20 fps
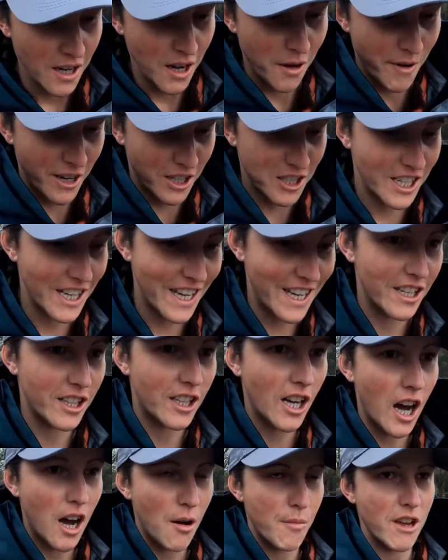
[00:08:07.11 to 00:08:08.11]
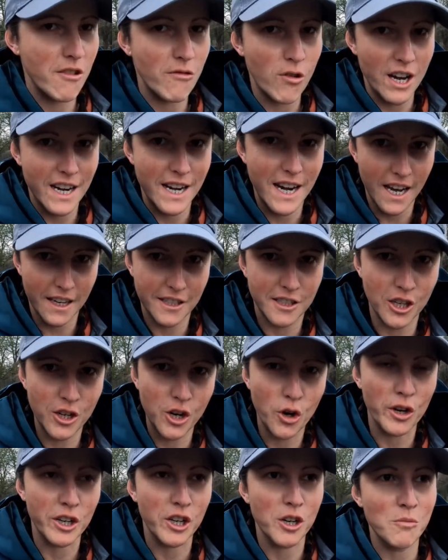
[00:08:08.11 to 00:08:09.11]
I'm actually in Derby, right next to
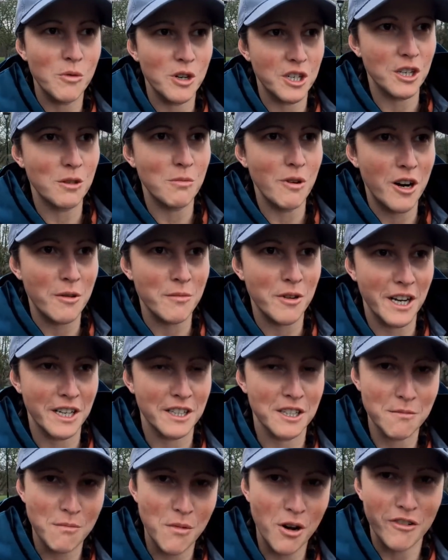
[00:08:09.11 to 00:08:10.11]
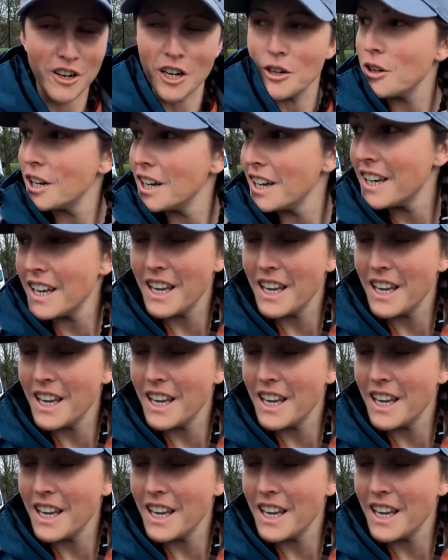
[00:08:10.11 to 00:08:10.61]
Nottingham, which is where I'm going tomorrow.